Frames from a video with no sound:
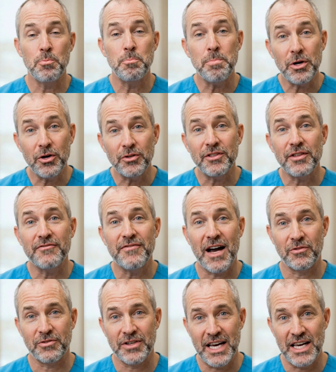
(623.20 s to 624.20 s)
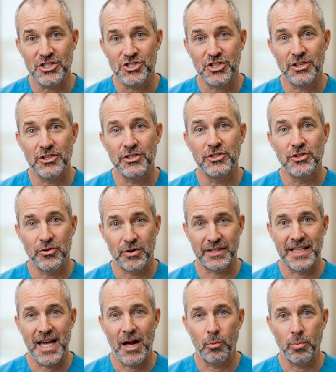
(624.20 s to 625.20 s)
You build the foundation
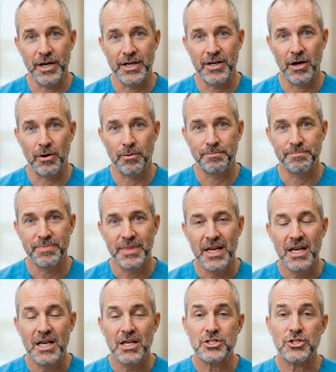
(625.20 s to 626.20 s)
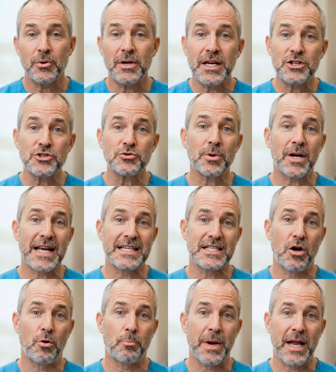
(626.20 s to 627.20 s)
during that window. So here's
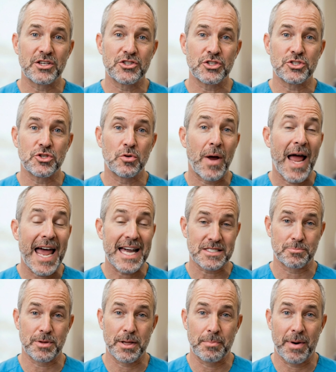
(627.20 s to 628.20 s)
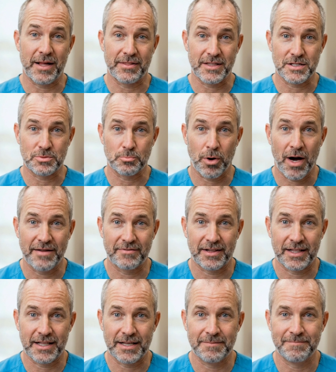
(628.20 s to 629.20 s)
what I tell patients who ask me about this
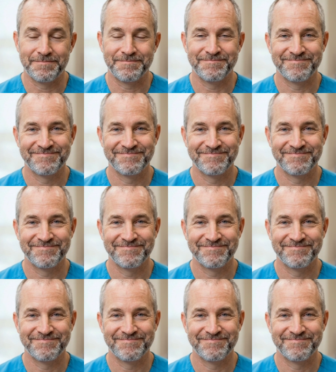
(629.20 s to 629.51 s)
privately.